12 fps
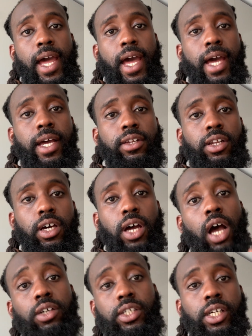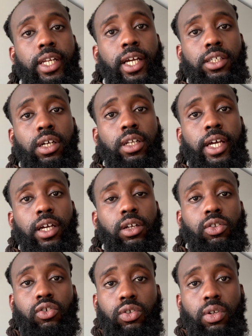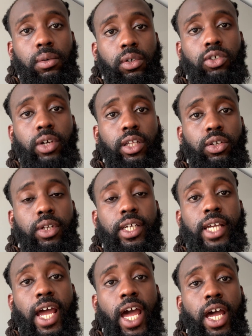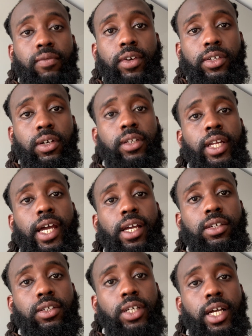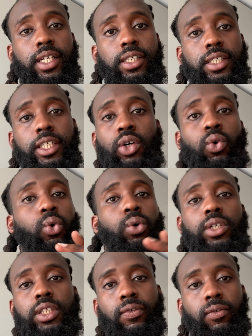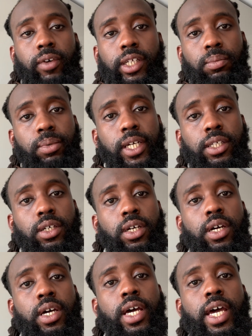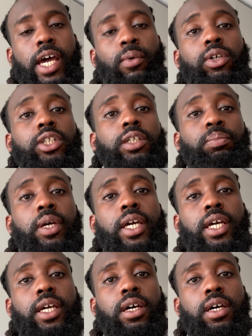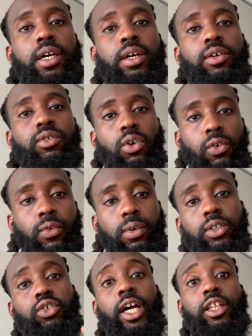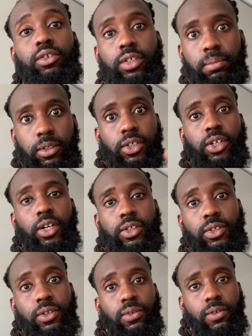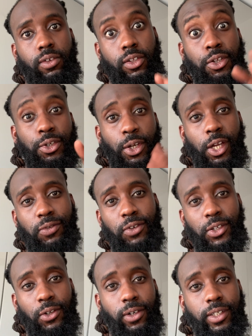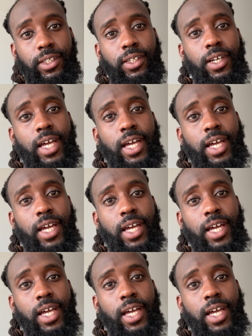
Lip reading: and I'll see you next Sunday. I'm going to try and do this every Sunday so you guys can see all the different recipes. It won't just be dog food, we're going to try and do some desserts too. Desserts for your dogs.